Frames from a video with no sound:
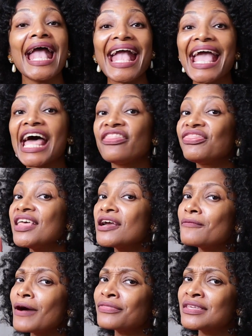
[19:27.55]
And think
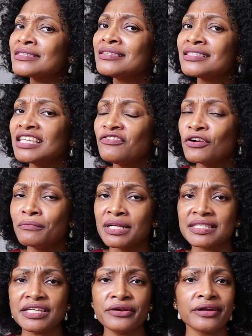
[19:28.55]
about this in different
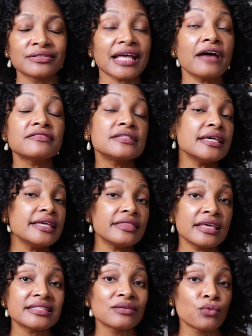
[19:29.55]
materials. I've seen
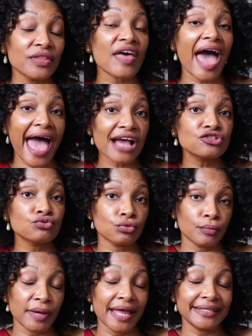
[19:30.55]
these with
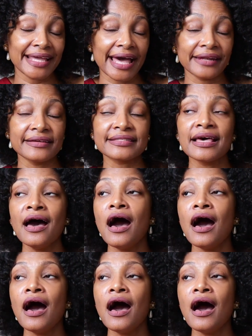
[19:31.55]
actual bandanas.